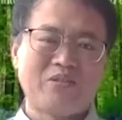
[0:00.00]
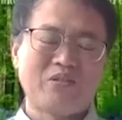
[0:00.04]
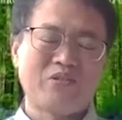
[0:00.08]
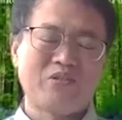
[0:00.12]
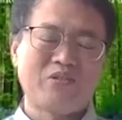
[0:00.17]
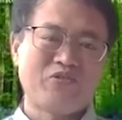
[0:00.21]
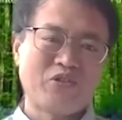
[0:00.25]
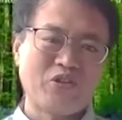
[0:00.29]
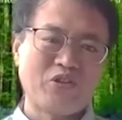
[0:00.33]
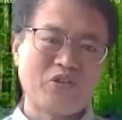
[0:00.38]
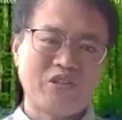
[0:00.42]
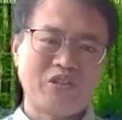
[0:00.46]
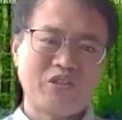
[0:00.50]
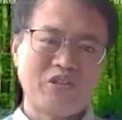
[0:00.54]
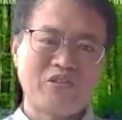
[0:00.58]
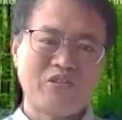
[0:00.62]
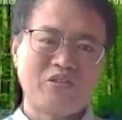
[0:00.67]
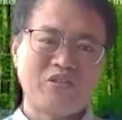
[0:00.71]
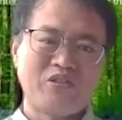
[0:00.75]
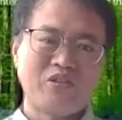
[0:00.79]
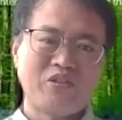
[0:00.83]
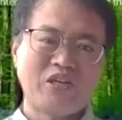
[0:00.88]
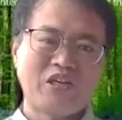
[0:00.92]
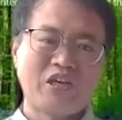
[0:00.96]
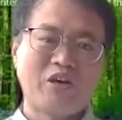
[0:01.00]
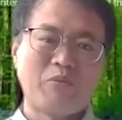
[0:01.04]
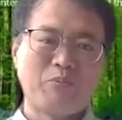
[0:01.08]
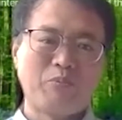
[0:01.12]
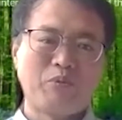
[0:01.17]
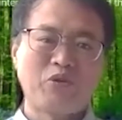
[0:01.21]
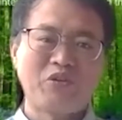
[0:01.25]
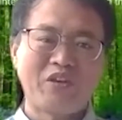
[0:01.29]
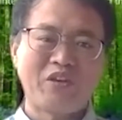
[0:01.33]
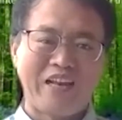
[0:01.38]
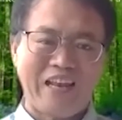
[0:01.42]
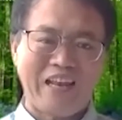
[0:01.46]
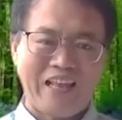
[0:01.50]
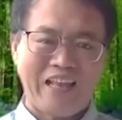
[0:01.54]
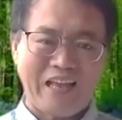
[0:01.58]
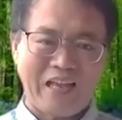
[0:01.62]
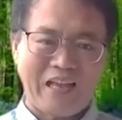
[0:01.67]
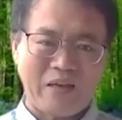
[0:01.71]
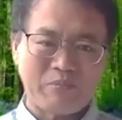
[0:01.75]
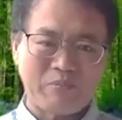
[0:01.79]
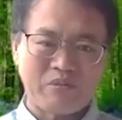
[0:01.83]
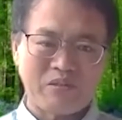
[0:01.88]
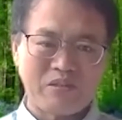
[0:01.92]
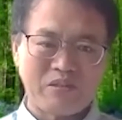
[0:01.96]
for the computer
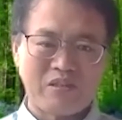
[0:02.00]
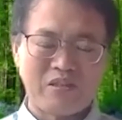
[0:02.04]
labs,